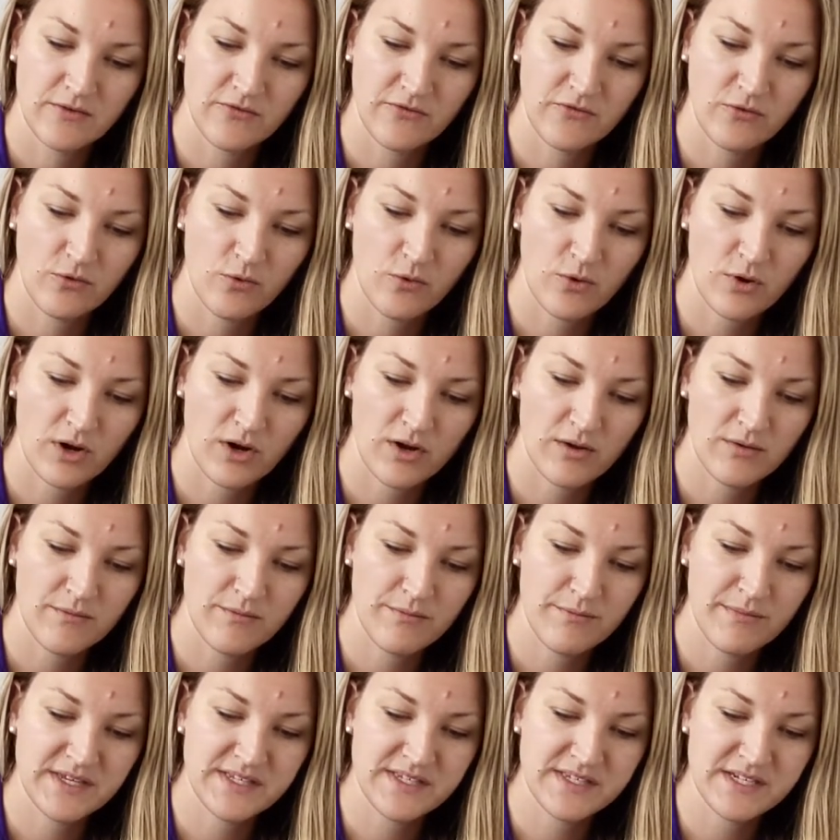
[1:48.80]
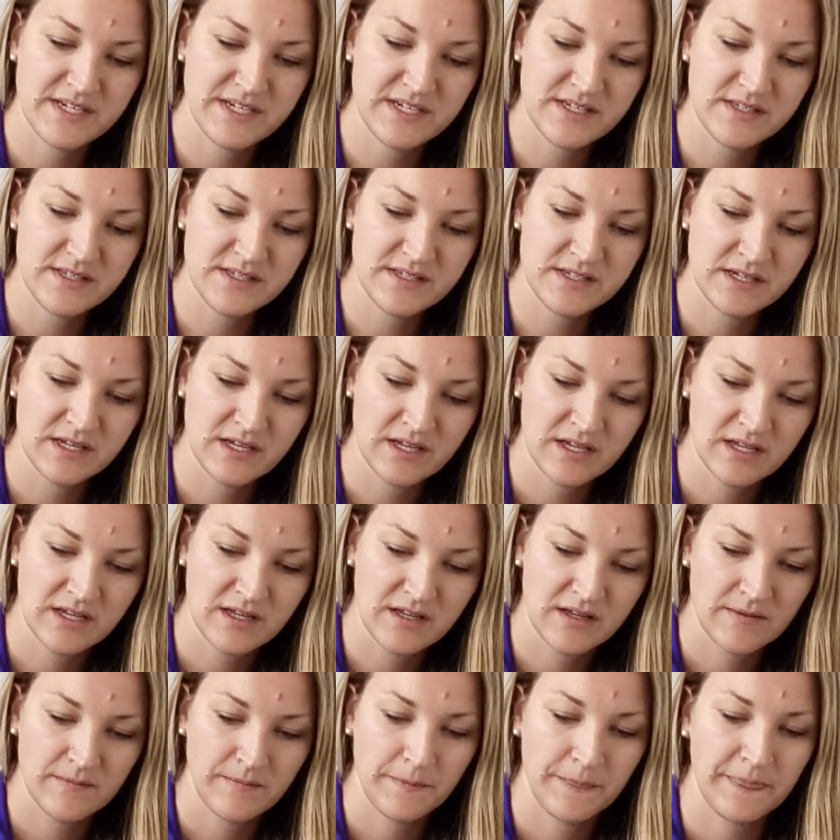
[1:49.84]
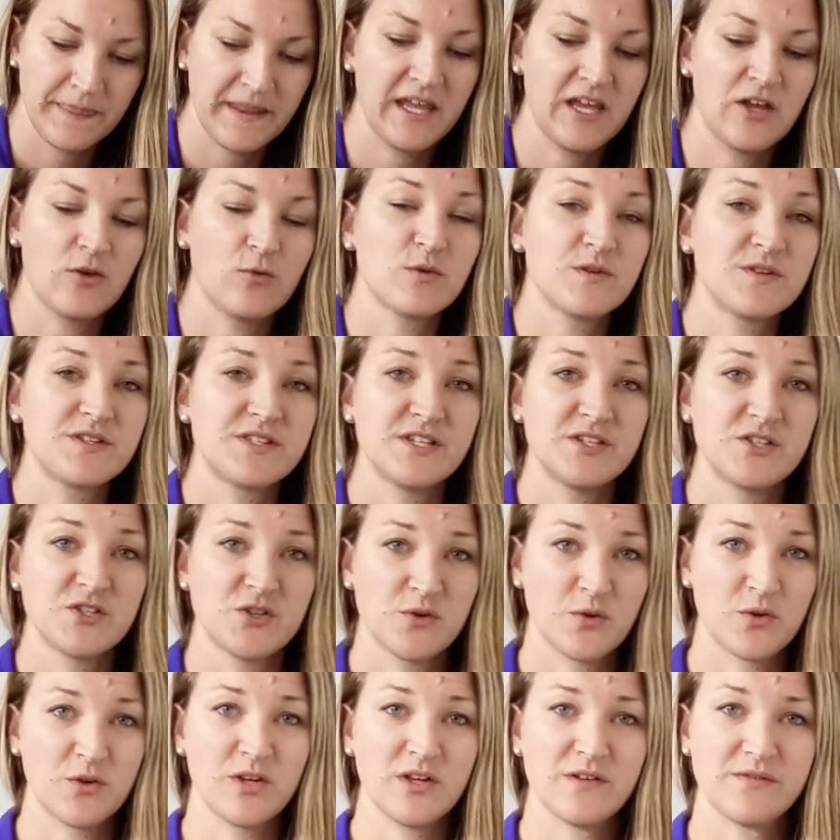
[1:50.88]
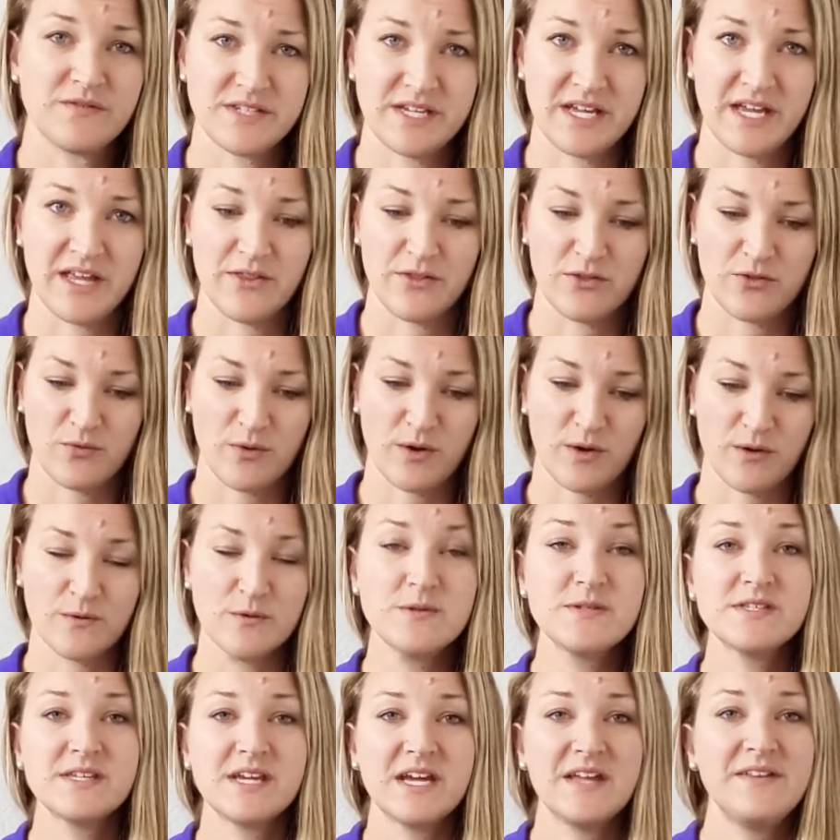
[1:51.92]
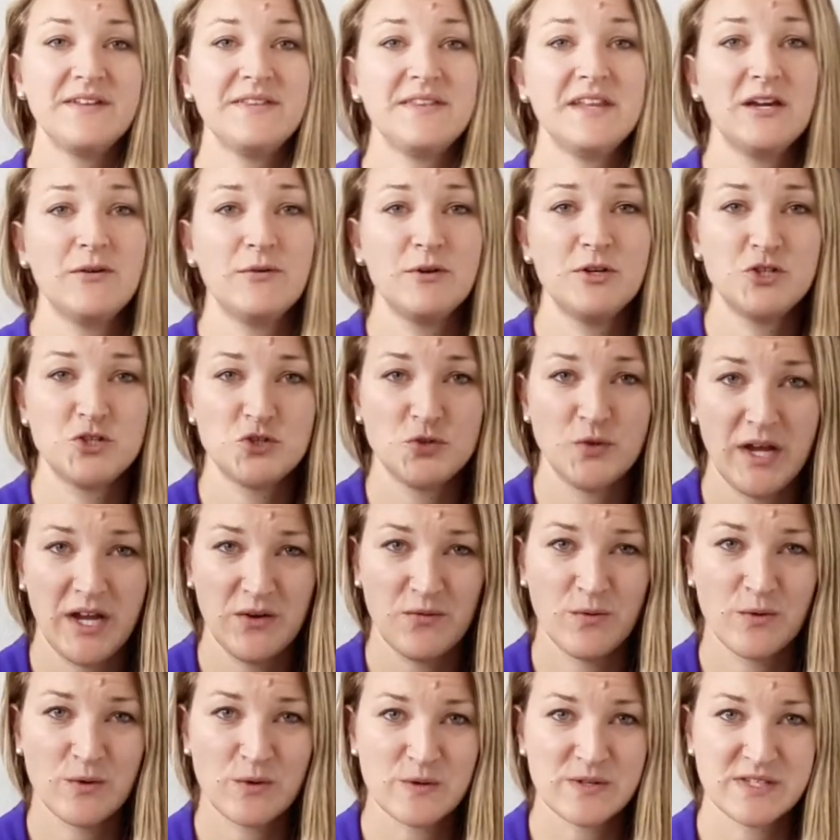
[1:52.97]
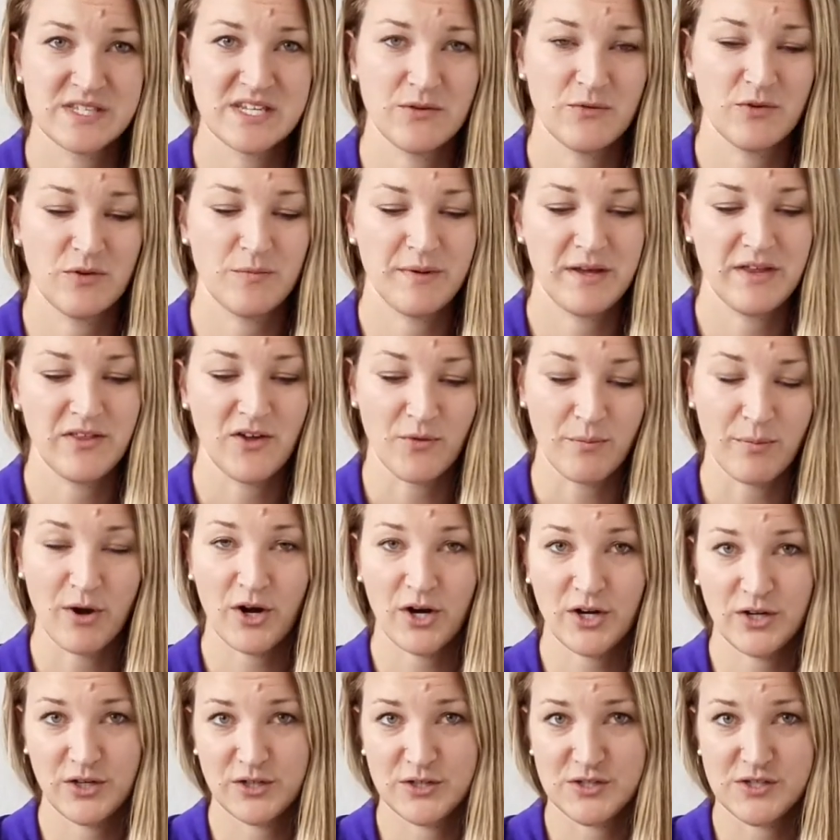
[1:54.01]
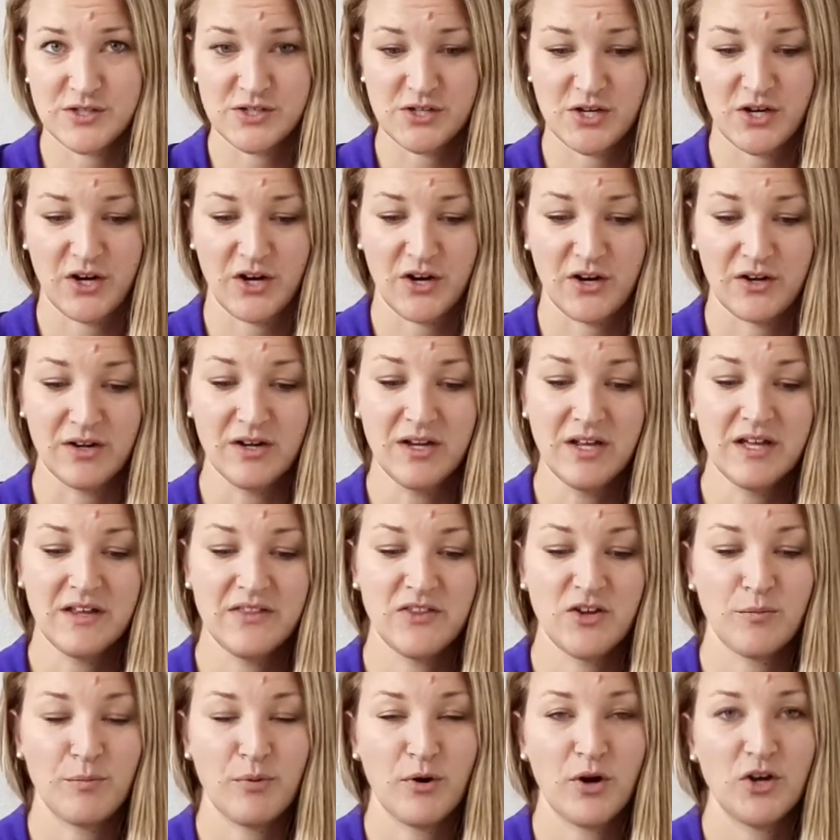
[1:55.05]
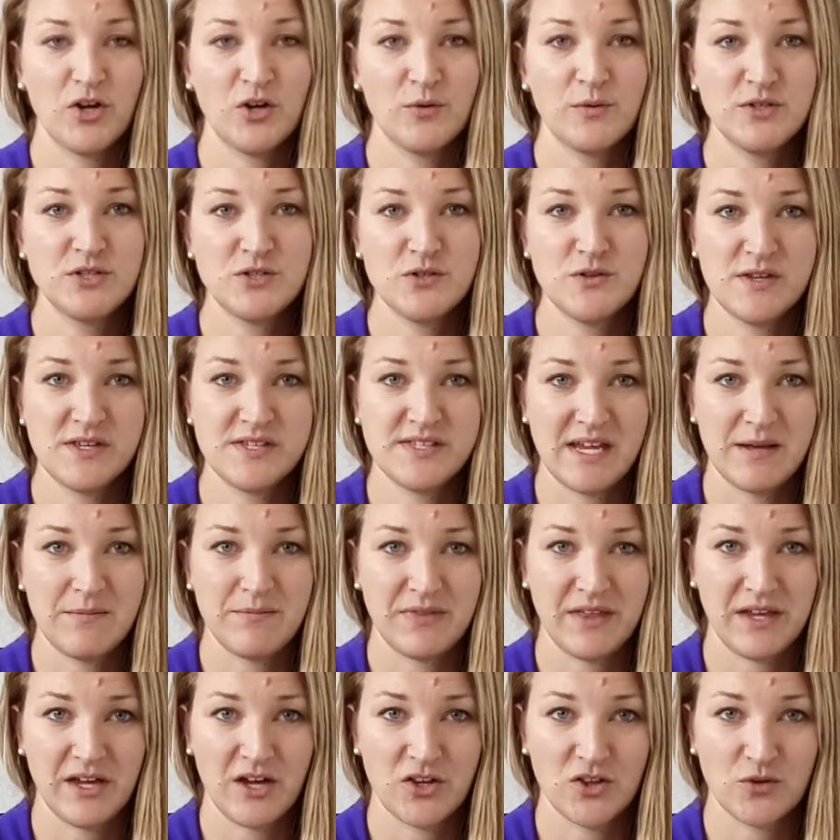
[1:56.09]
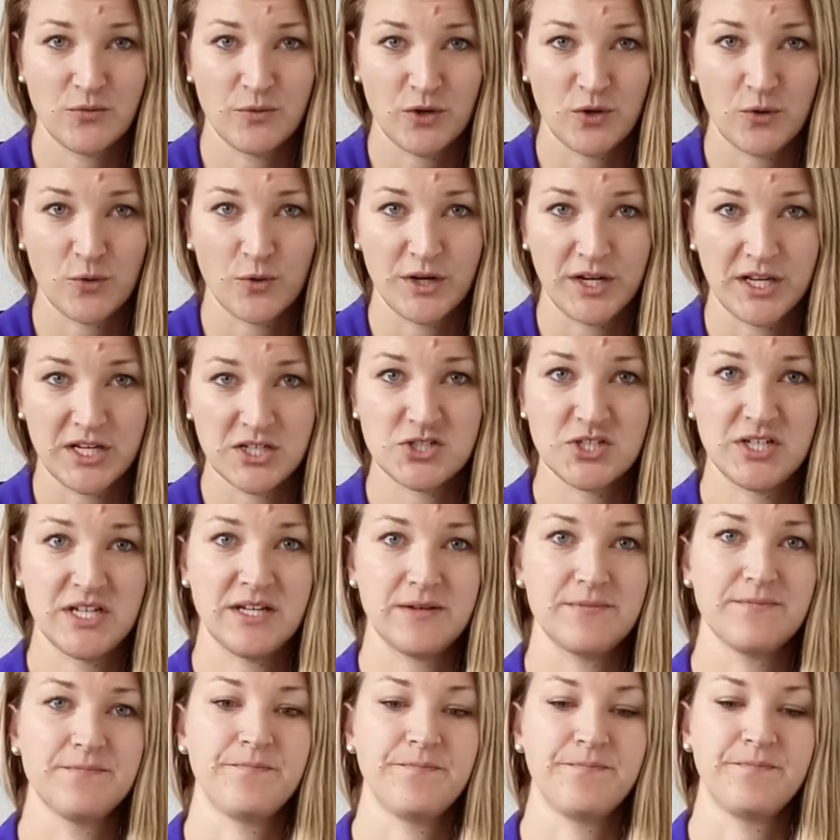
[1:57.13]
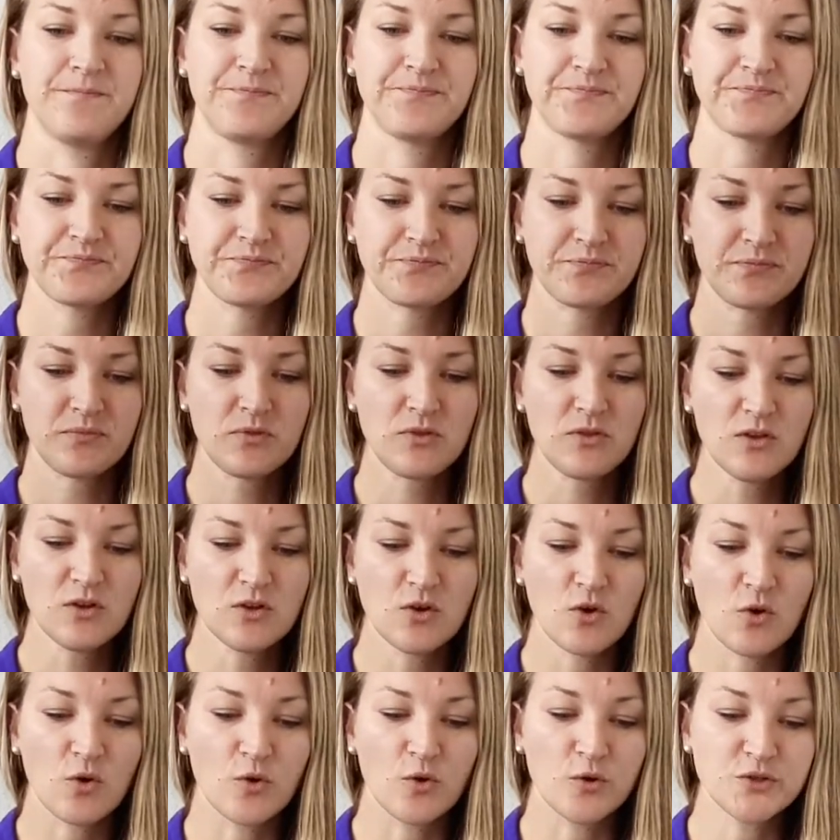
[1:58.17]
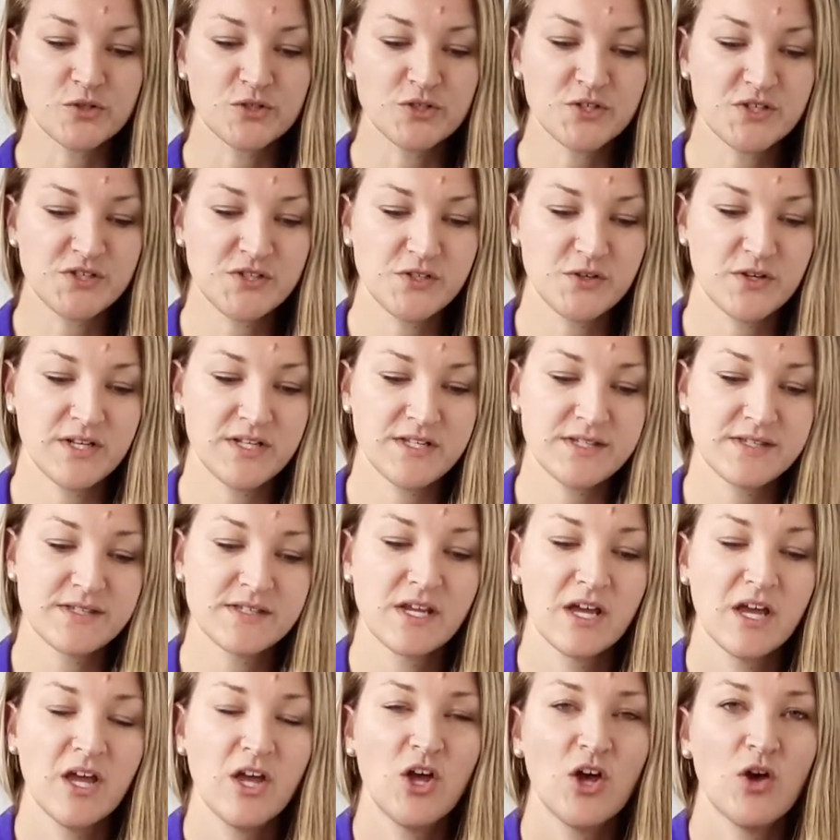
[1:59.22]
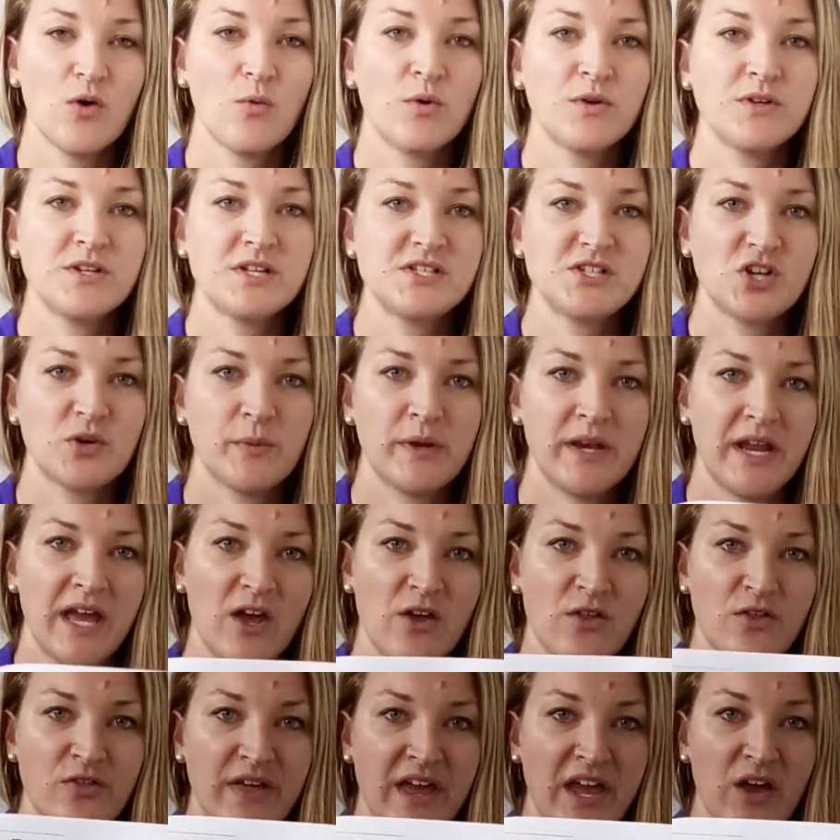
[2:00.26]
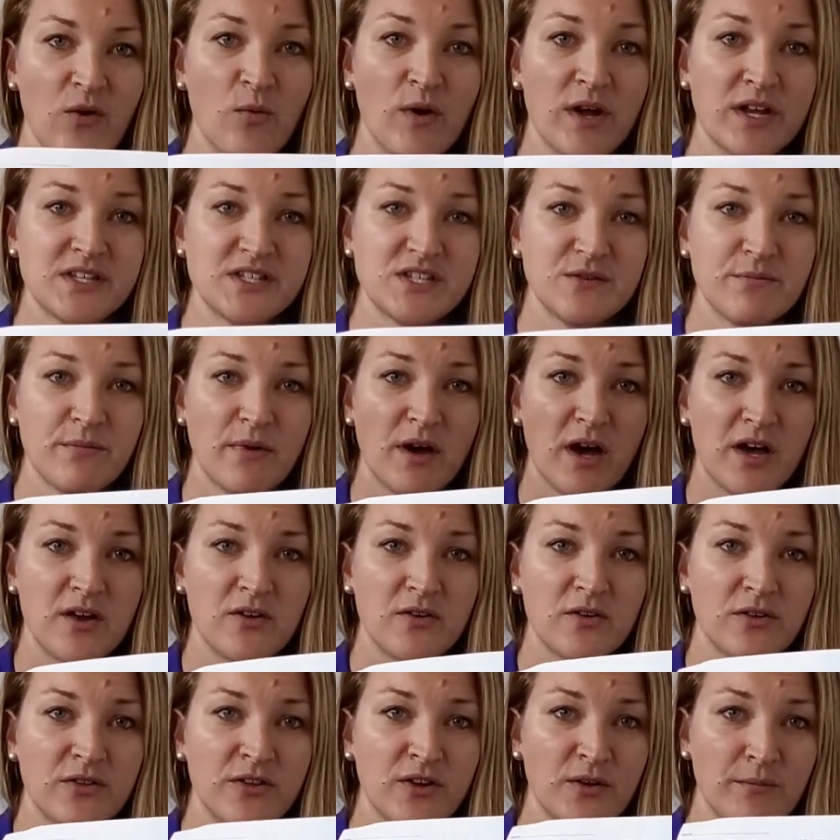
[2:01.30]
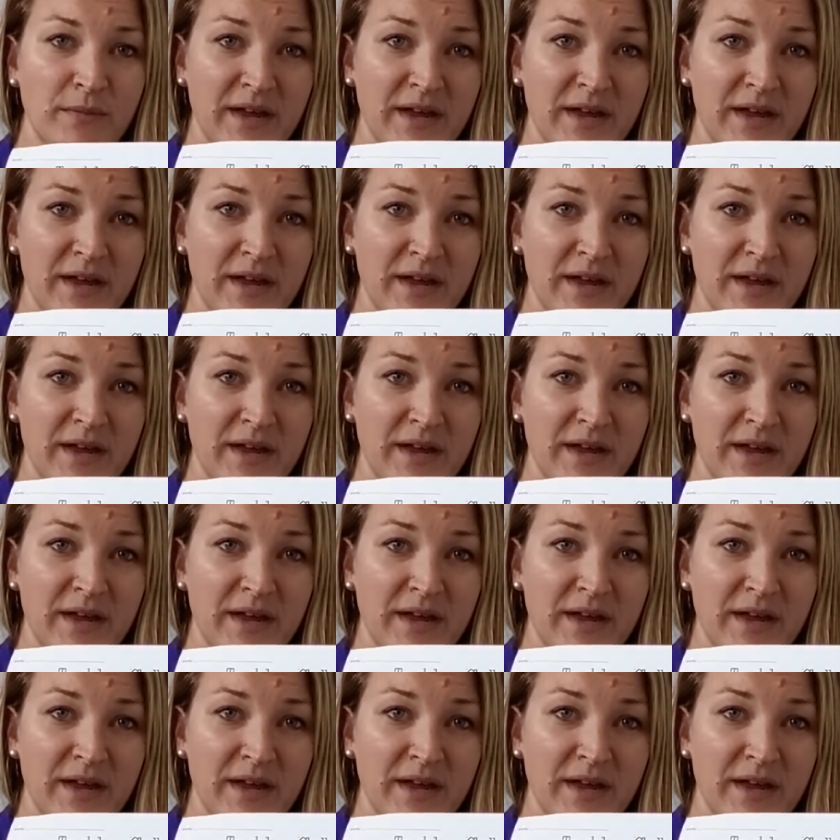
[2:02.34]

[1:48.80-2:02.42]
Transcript: 4 misses equals the total of 10 throws. And then they would trade roles and it would be their partner's turn. Their partner would do the same thing on the recording sheet. Older students will determine how they want to model their